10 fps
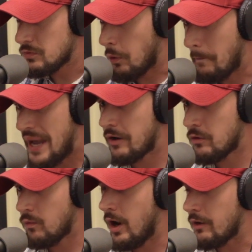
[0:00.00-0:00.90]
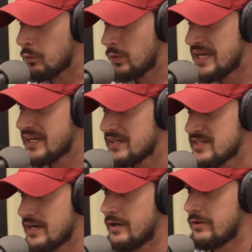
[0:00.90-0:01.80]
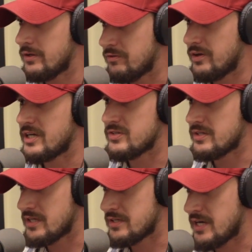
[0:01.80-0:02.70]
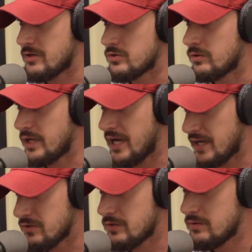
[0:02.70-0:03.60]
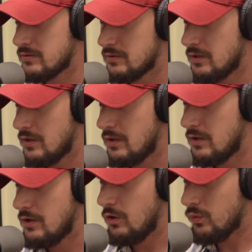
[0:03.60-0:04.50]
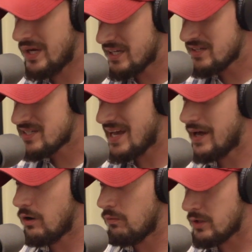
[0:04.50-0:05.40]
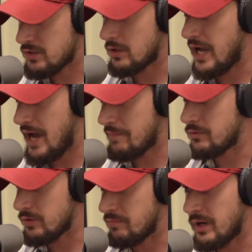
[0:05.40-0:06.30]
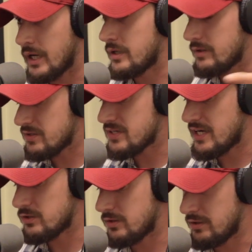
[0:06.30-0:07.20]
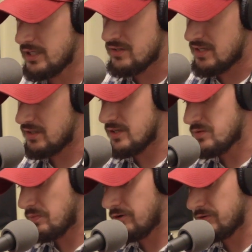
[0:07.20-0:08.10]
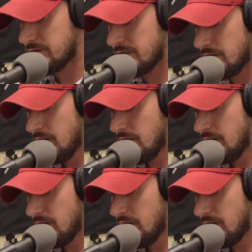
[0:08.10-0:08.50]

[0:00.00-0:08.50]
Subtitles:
No matter what, we can tell the effects that testosterone has. We can tell what's going to happen with the brain. And this actually leads into this perfectly.